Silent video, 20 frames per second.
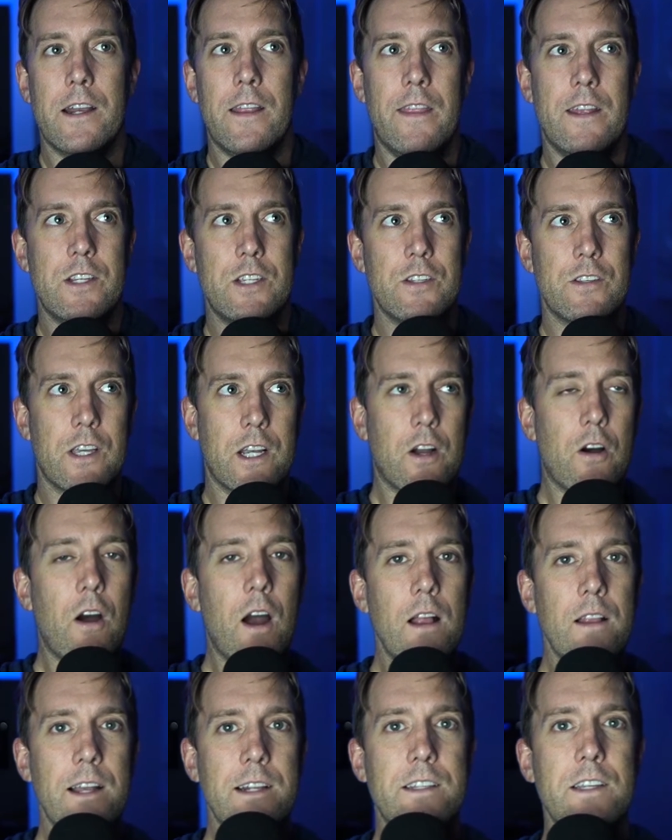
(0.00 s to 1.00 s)
And then she's like, oh,
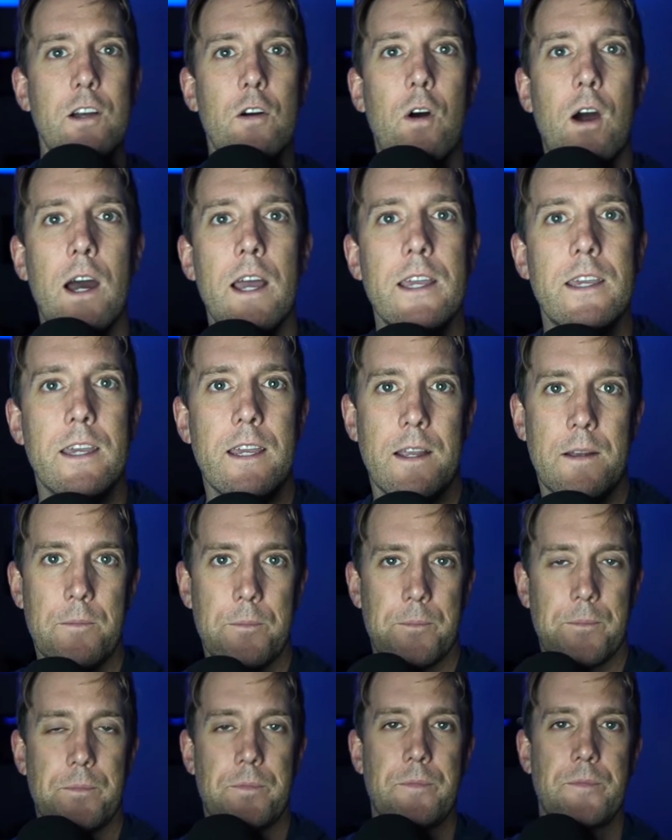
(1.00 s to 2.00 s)
I like to go hiking.
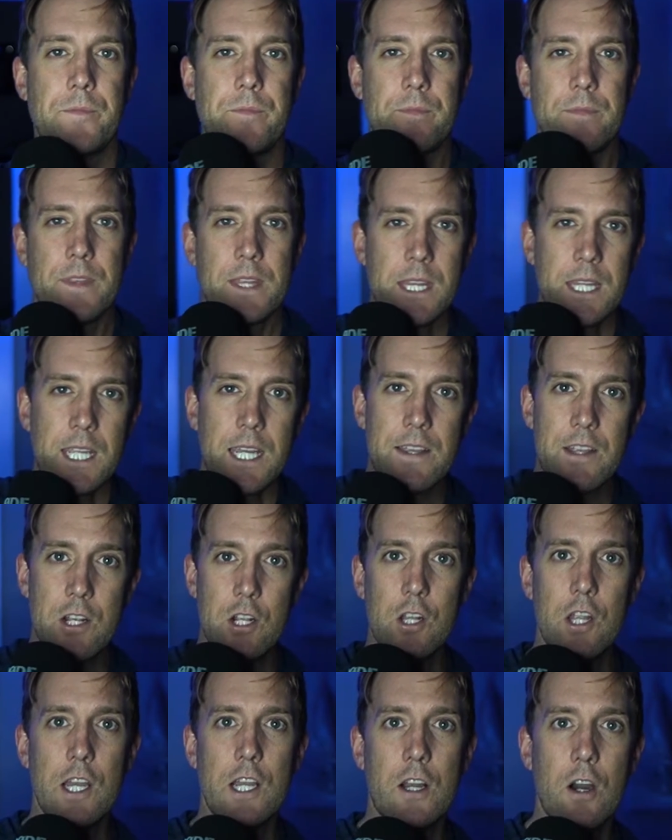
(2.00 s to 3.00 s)
And then
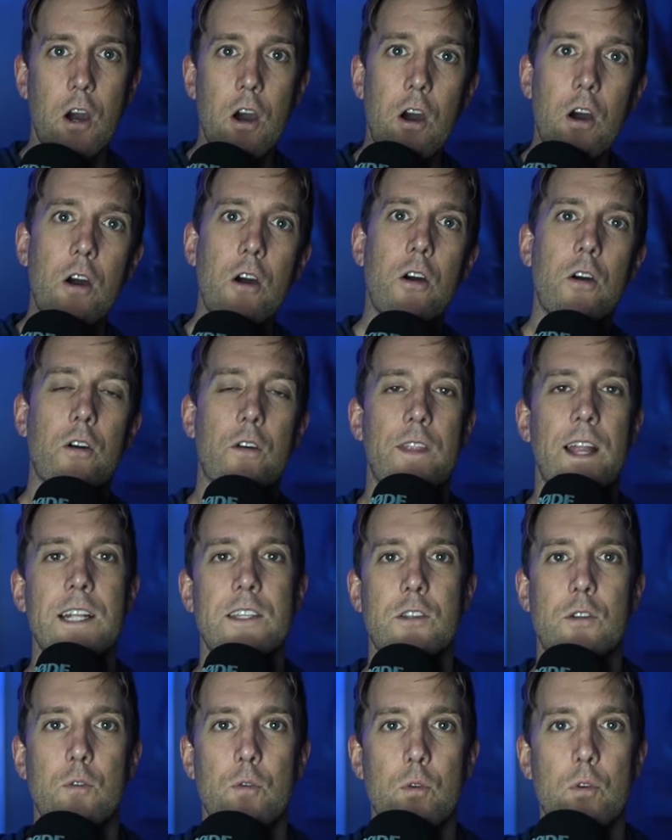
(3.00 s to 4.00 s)
you're like, oh,
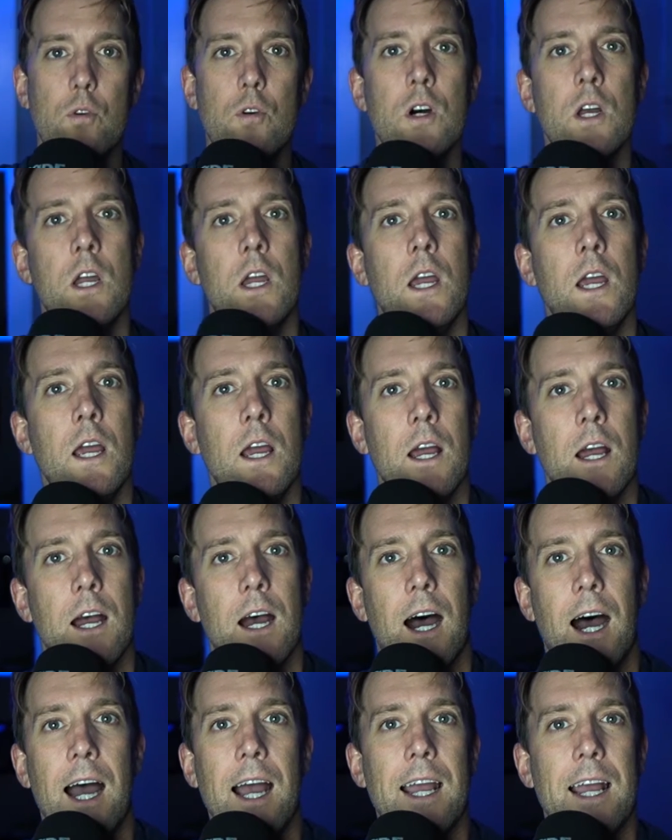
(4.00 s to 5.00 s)
that's cool.
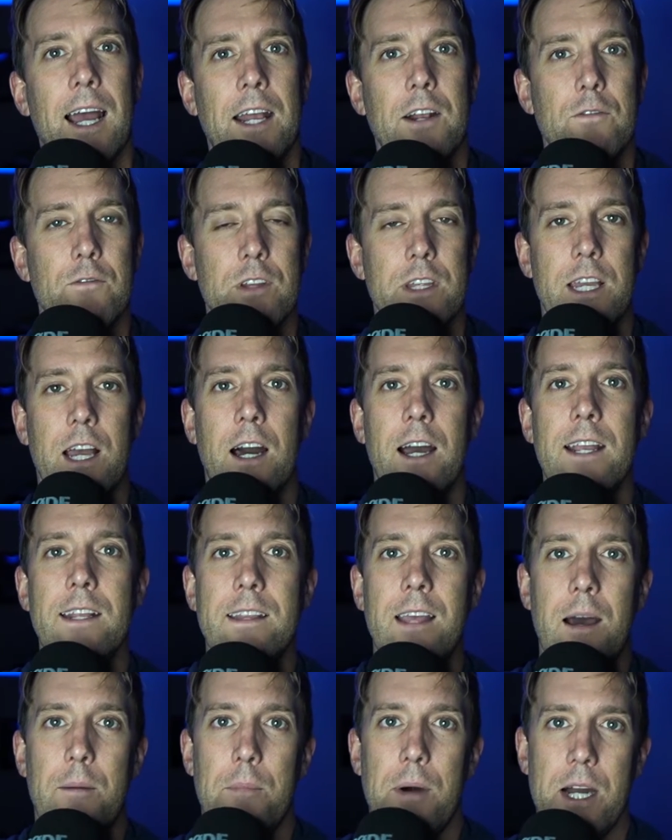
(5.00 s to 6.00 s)
I don't really hike
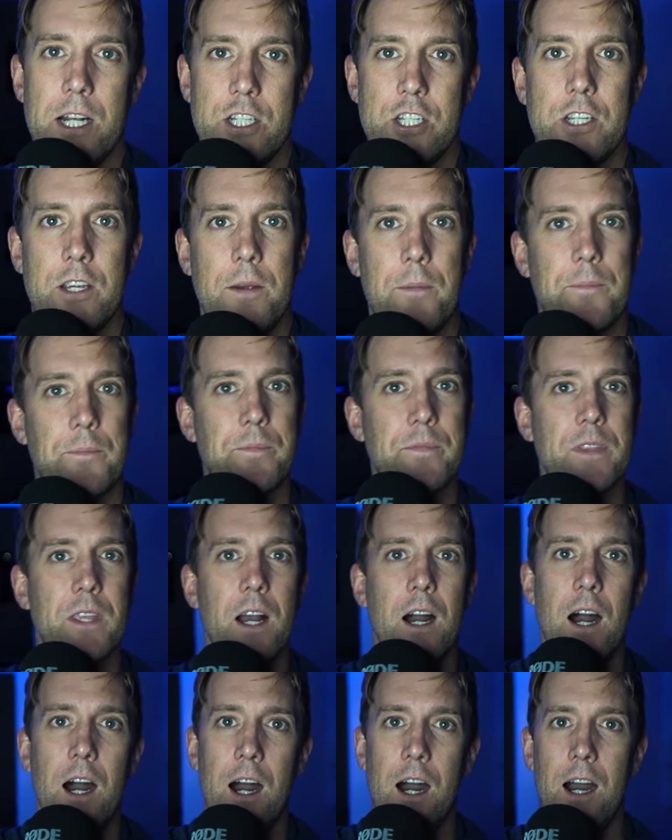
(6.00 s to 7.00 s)
that much,
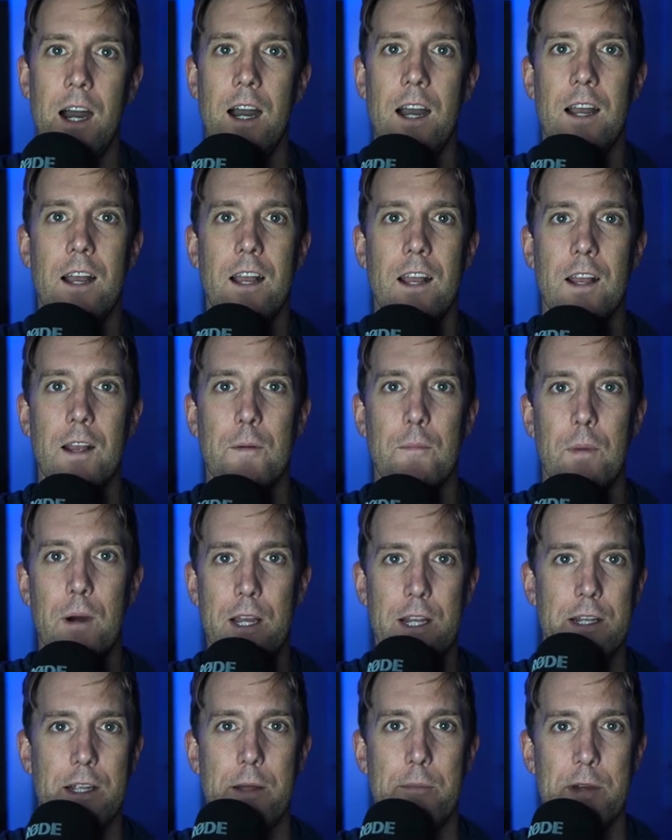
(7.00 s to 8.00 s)

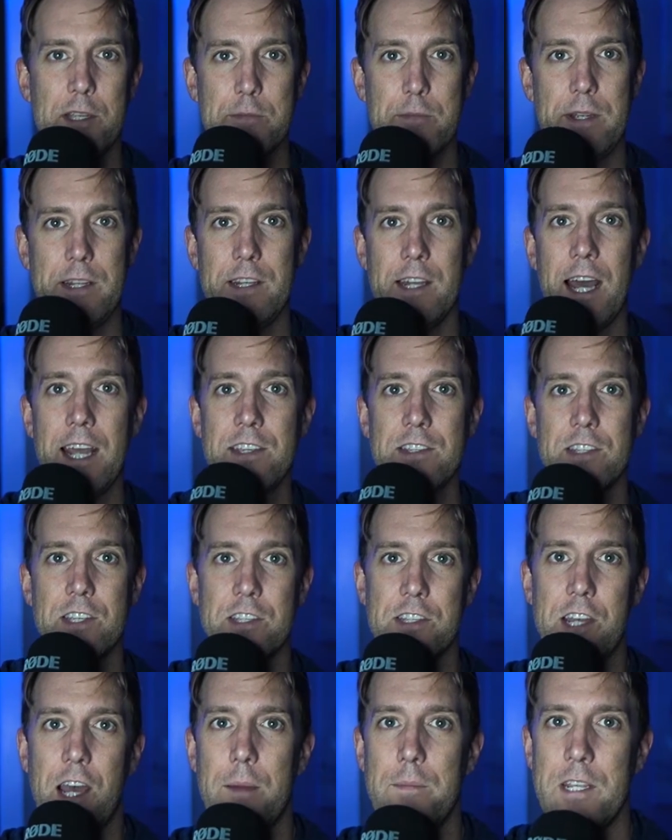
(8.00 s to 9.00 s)
but it must be nice this
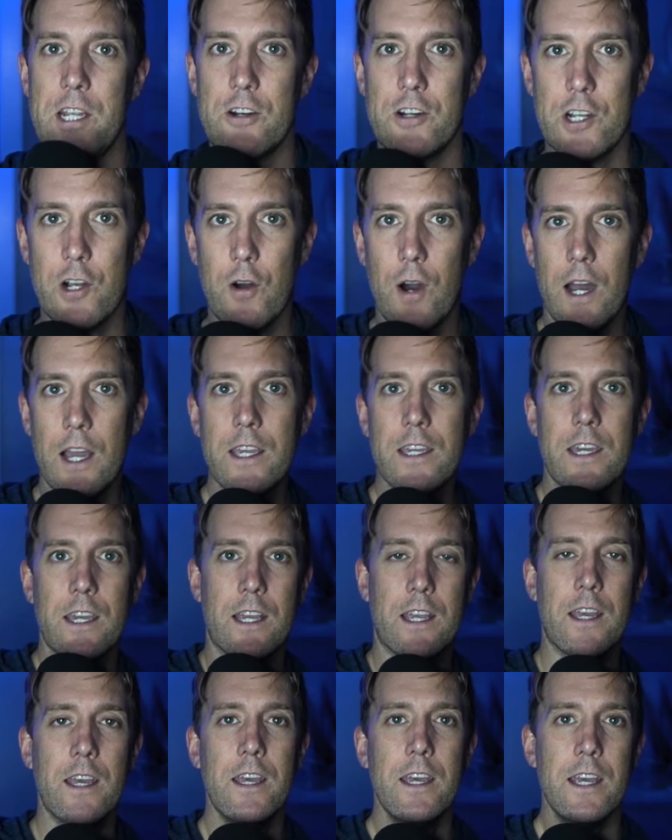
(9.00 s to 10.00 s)
time of year to go
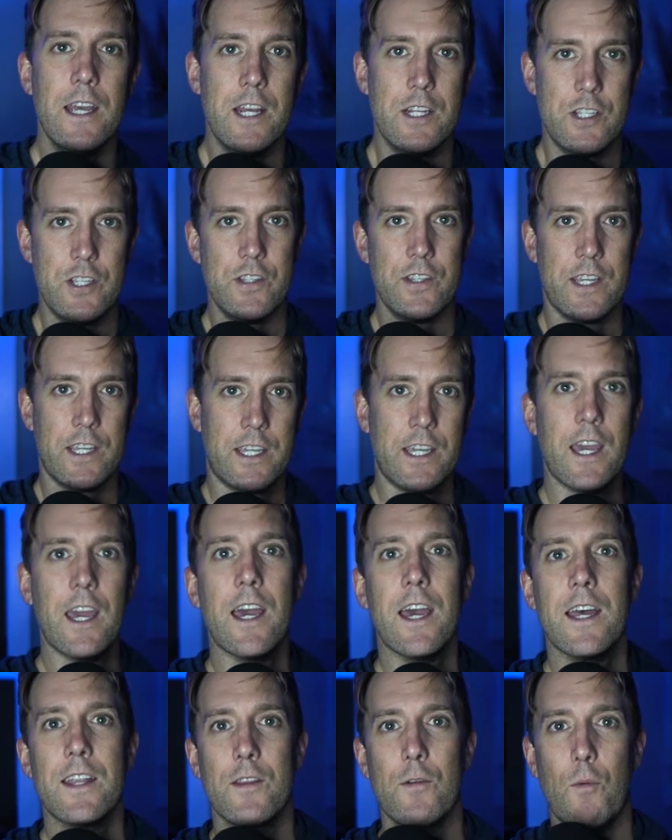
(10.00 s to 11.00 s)
hiking. And she's like,
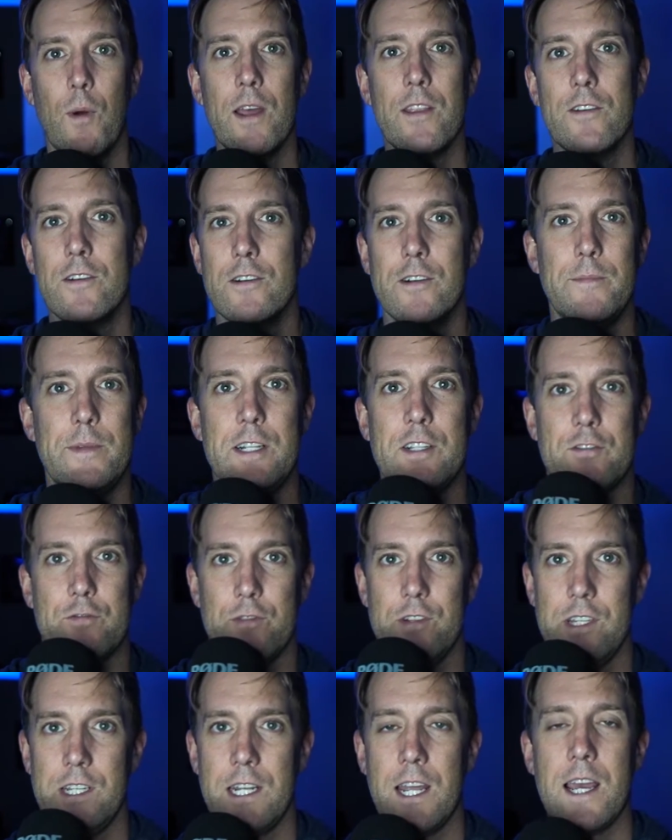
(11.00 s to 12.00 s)
yeah, the weather, I mean, it's
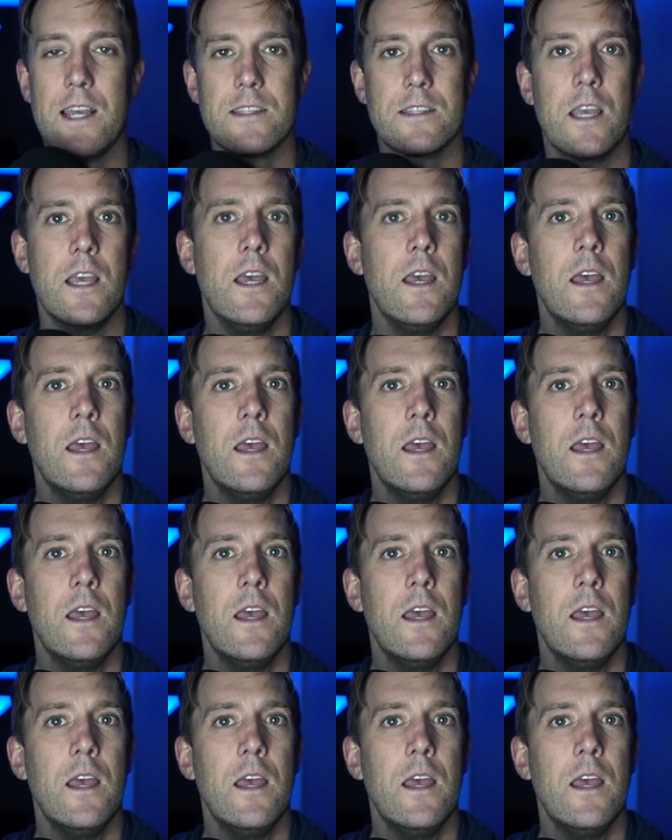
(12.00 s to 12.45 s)
really nice.